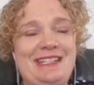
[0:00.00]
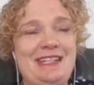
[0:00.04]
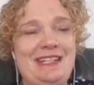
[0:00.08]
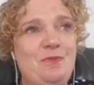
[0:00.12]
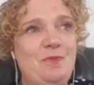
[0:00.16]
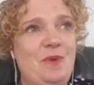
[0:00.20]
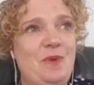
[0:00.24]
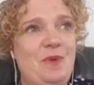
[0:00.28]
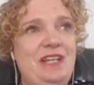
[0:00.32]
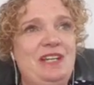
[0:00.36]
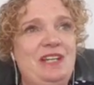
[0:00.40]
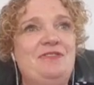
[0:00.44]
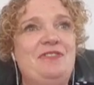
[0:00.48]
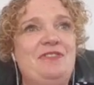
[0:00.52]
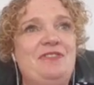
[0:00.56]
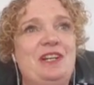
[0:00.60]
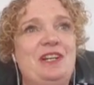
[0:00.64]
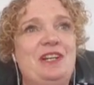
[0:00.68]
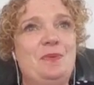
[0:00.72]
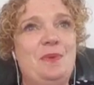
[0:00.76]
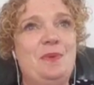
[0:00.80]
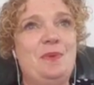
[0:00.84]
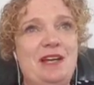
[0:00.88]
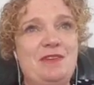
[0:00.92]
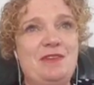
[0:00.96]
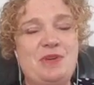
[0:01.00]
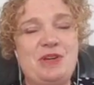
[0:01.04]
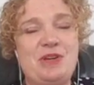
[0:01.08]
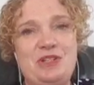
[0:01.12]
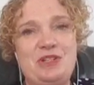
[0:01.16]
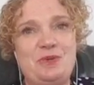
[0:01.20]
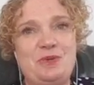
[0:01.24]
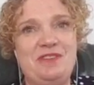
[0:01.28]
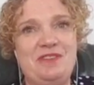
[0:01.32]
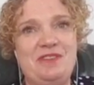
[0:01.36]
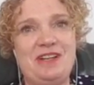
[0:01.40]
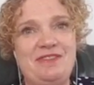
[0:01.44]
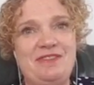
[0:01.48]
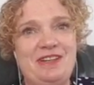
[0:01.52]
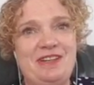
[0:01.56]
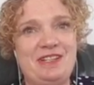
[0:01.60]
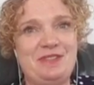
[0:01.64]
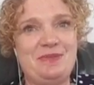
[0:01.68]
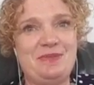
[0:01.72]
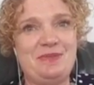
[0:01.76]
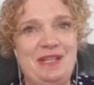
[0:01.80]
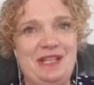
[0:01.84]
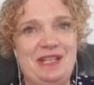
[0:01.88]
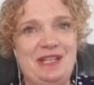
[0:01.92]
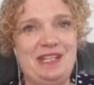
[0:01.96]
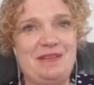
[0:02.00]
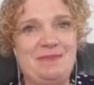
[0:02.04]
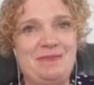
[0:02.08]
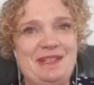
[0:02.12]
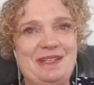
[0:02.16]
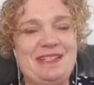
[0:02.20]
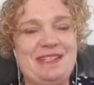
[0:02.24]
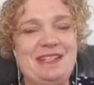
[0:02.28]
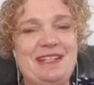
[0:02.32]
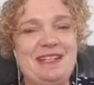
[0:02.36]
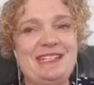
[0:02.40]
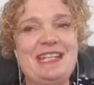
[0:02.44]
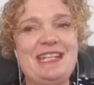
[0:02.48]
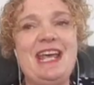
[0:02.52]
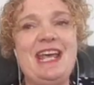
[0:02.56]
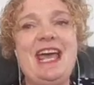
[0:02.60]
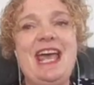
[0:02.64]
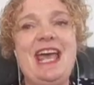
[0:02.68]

then we can find a way of working 25 hours a week in our business.